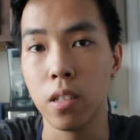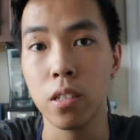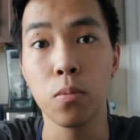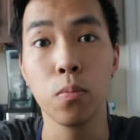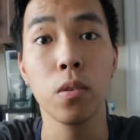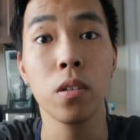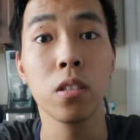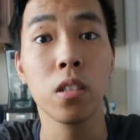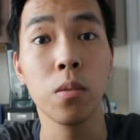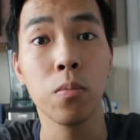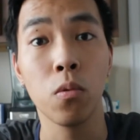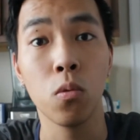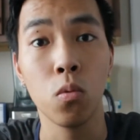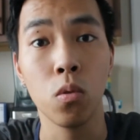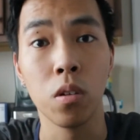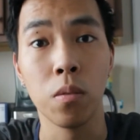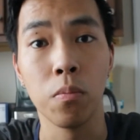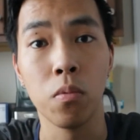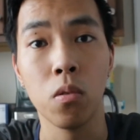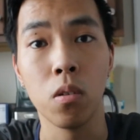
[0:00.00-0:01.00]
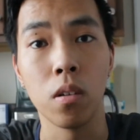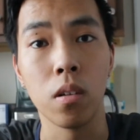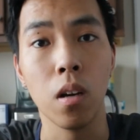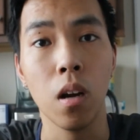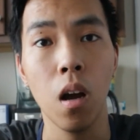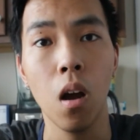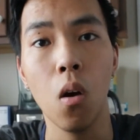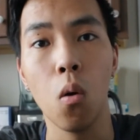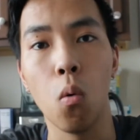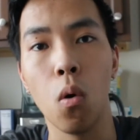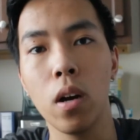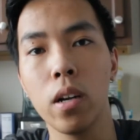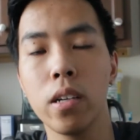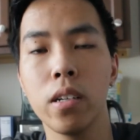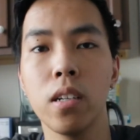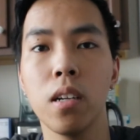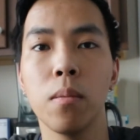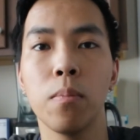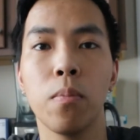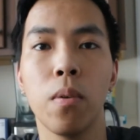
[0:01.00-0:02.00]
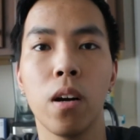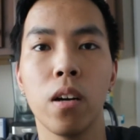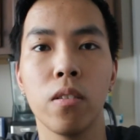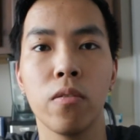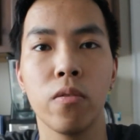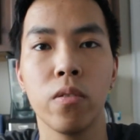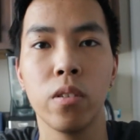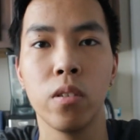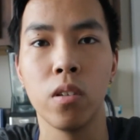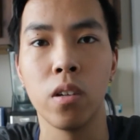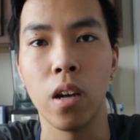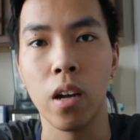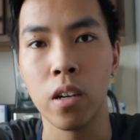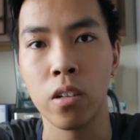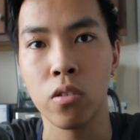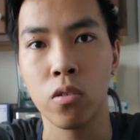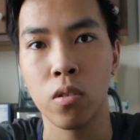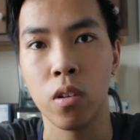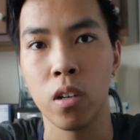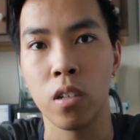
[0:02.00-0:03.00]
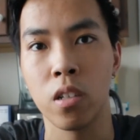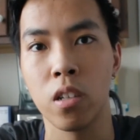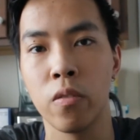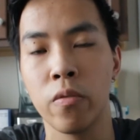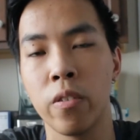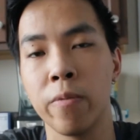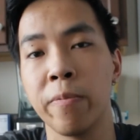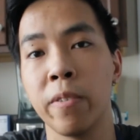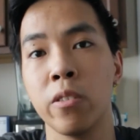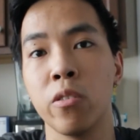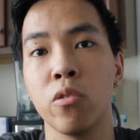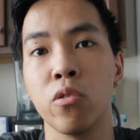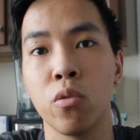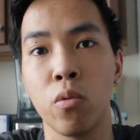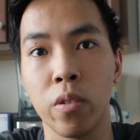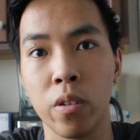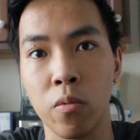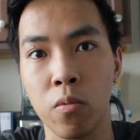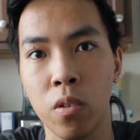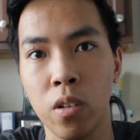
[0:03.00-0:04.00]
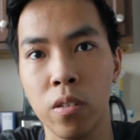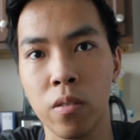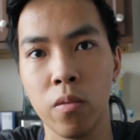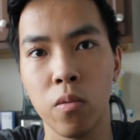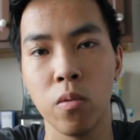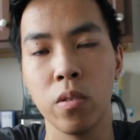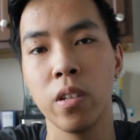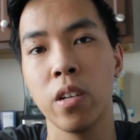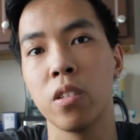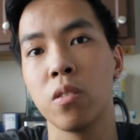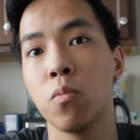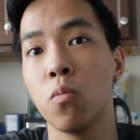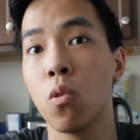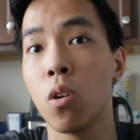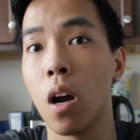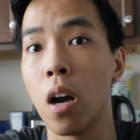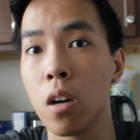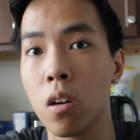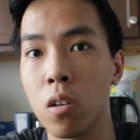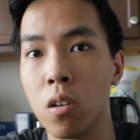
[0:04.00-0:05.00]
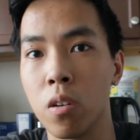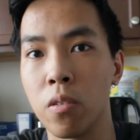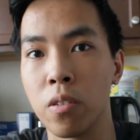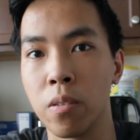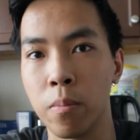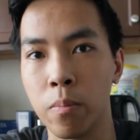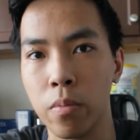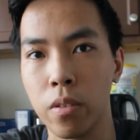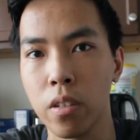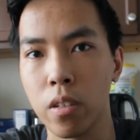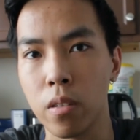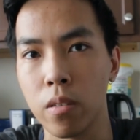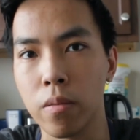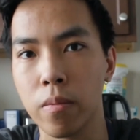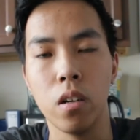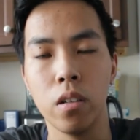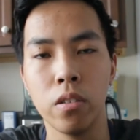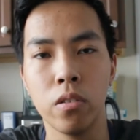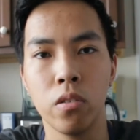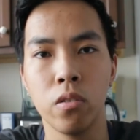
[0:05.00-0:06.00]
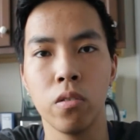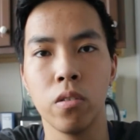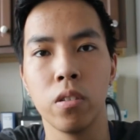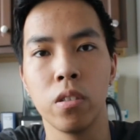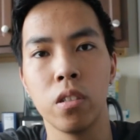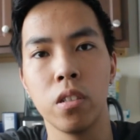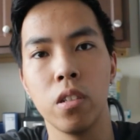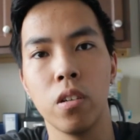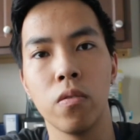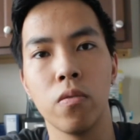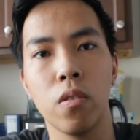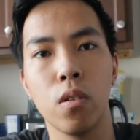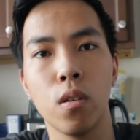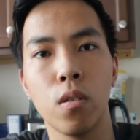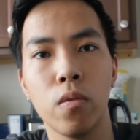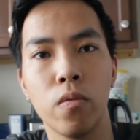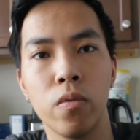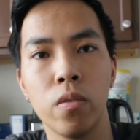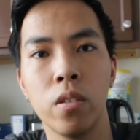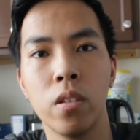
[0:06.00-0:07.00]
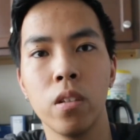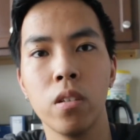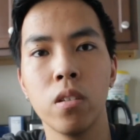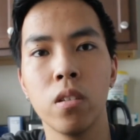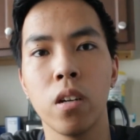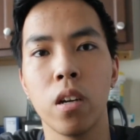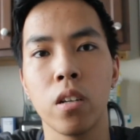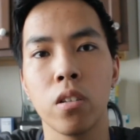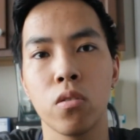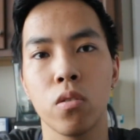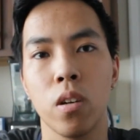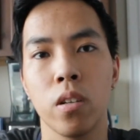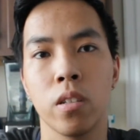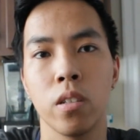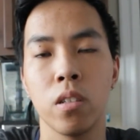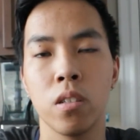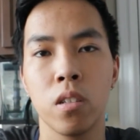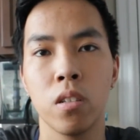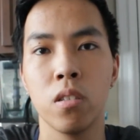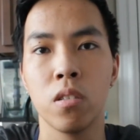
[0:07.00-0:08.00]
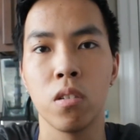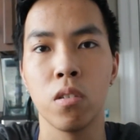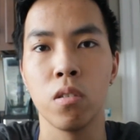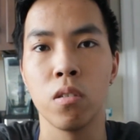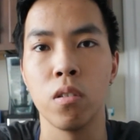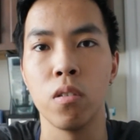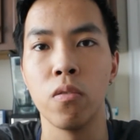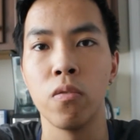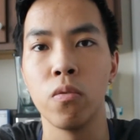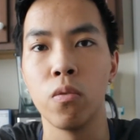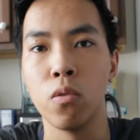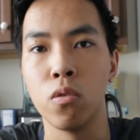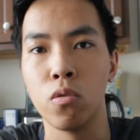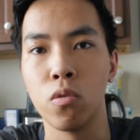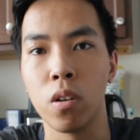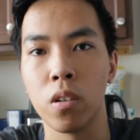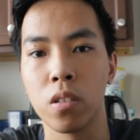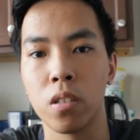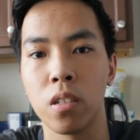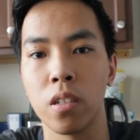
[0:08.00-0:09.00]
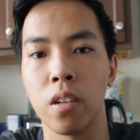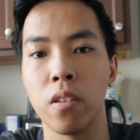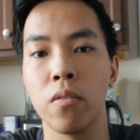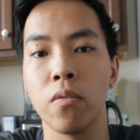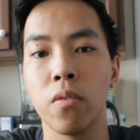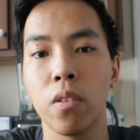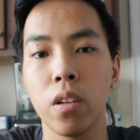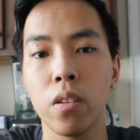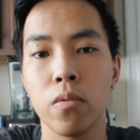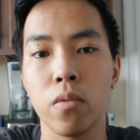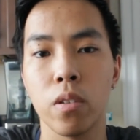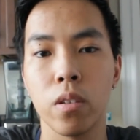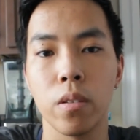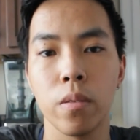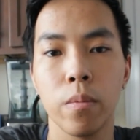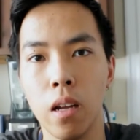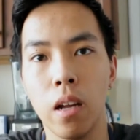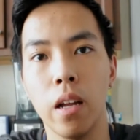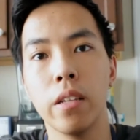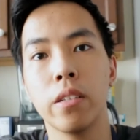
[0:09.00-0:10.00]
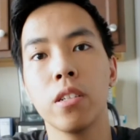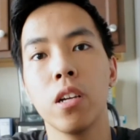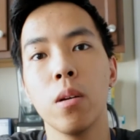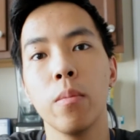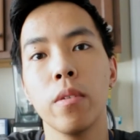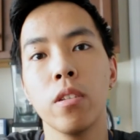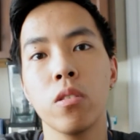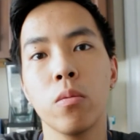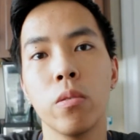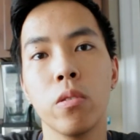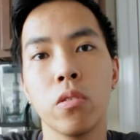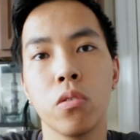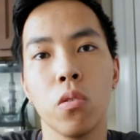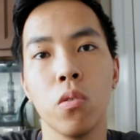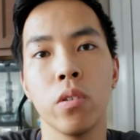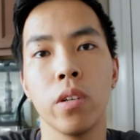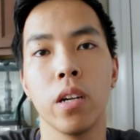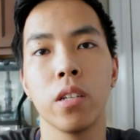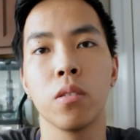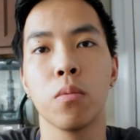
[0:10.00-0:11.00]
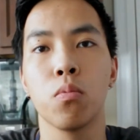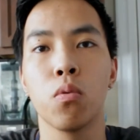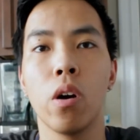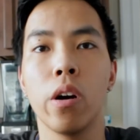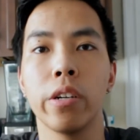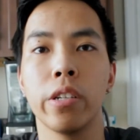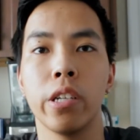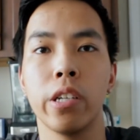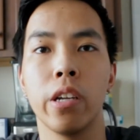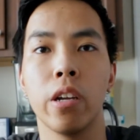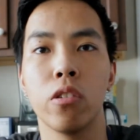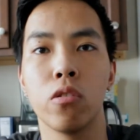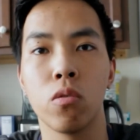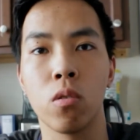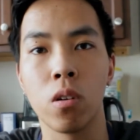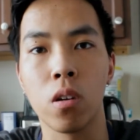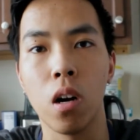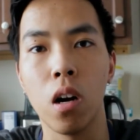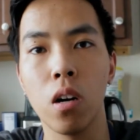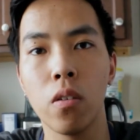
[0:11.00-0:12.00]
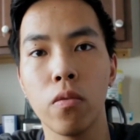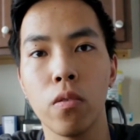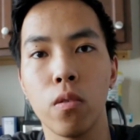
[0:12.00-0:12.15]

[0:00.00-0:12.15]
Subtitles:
This brings up a weird point. Why can't I buy vanilla extract if I'm under 21 when it has more alcohol than beer? Under the CFR, vanilla extract is considered a food dressing and flavoring. It's not meant to be sold as a product to get drunk off